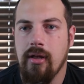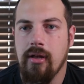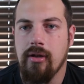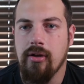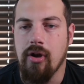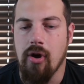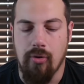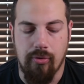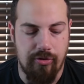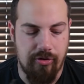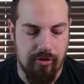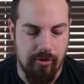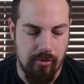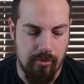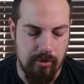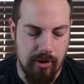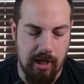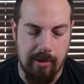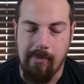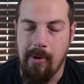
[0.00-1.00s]
go to
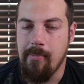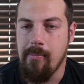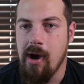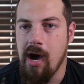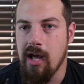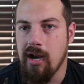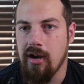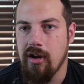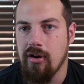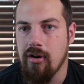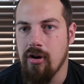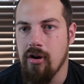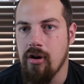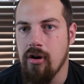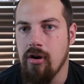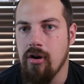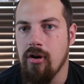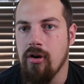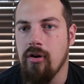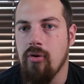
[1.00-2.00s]
like my
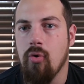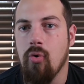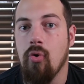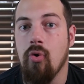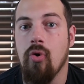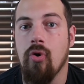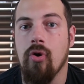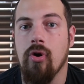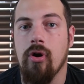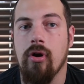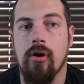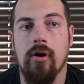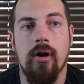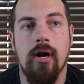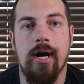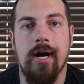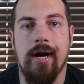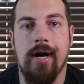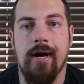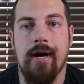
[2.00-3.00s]
monitor or
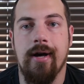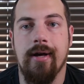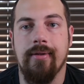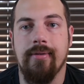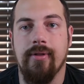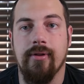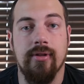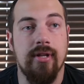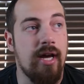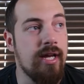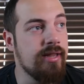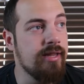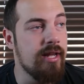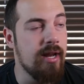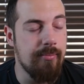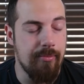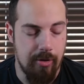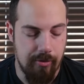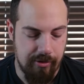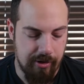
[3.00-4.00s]
the light that
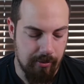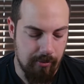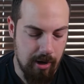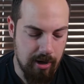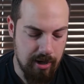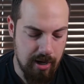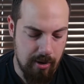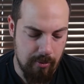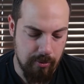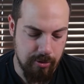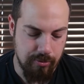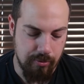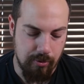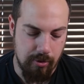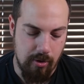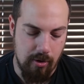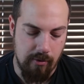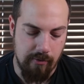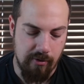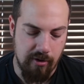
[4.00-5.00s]
I'm using right now, which we'll
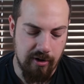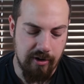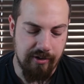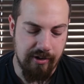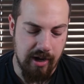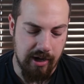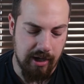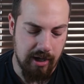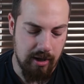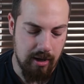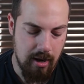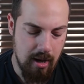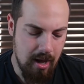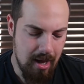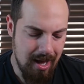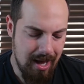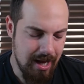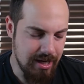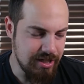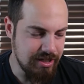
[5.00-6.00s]
go over in a second.
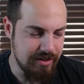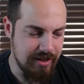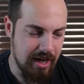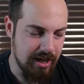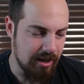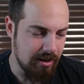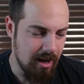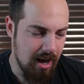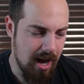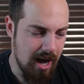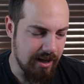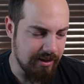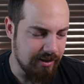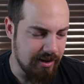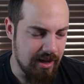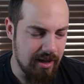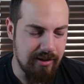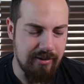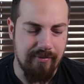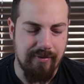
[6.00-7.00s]
And just like odds
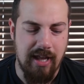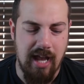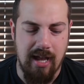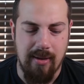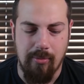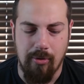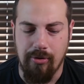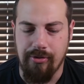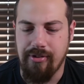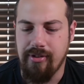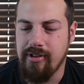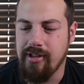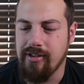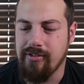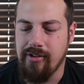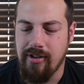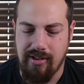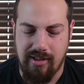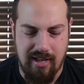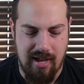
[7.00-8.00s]
and ends of cables and
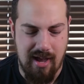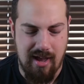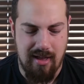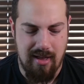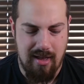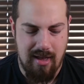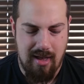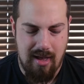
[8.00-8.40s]
things like that.